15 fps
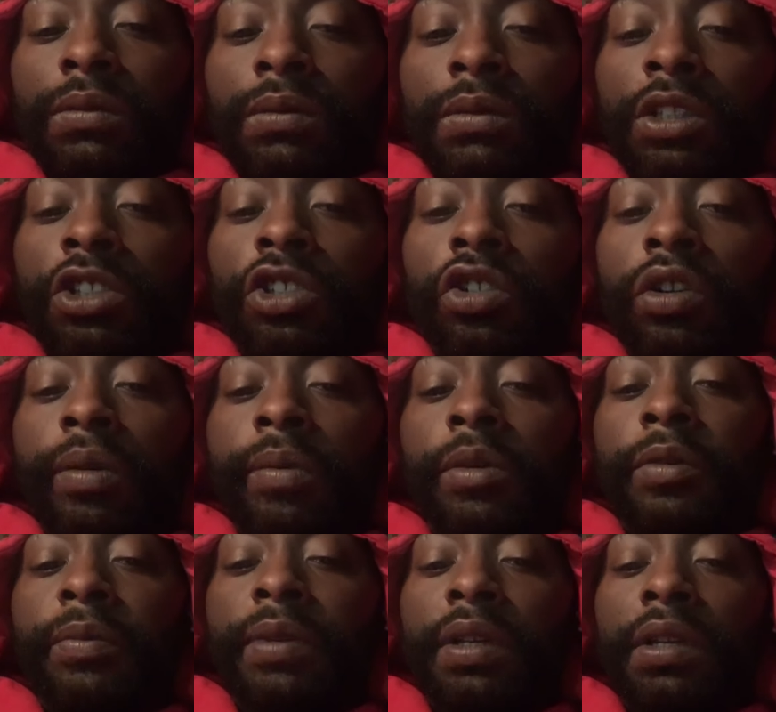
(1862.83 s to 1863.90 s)
It's normal
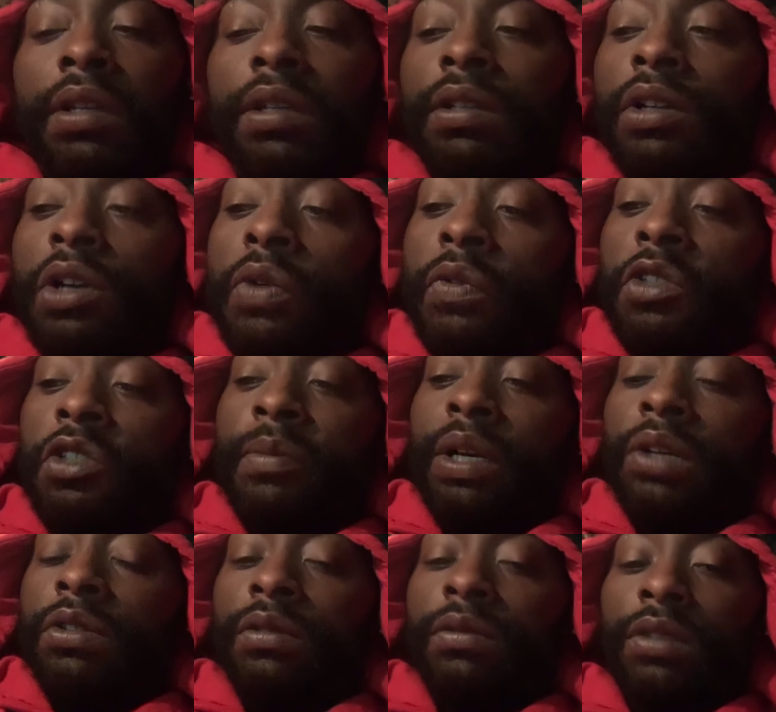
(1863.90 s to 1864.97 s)
to be nervous
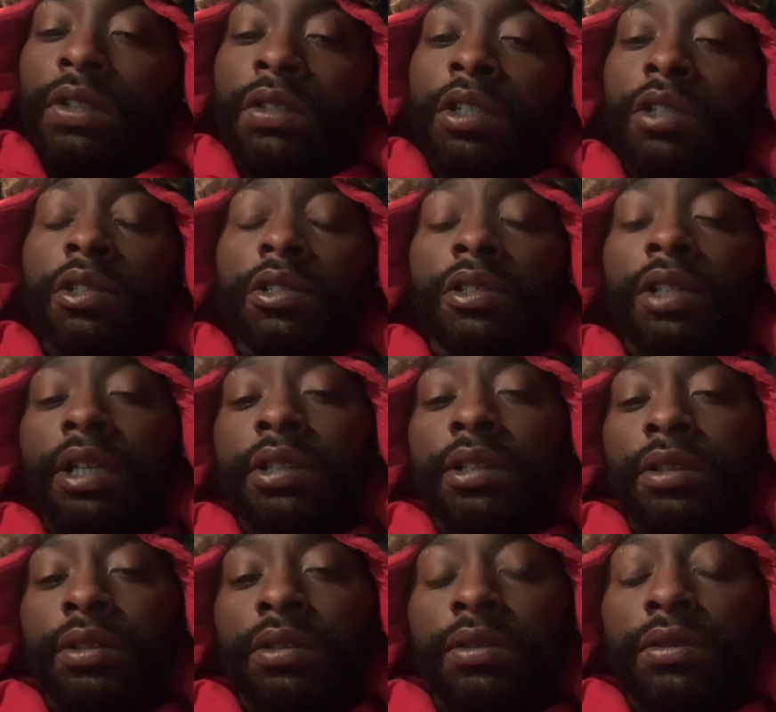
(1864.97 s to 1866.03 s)
about decisions like this.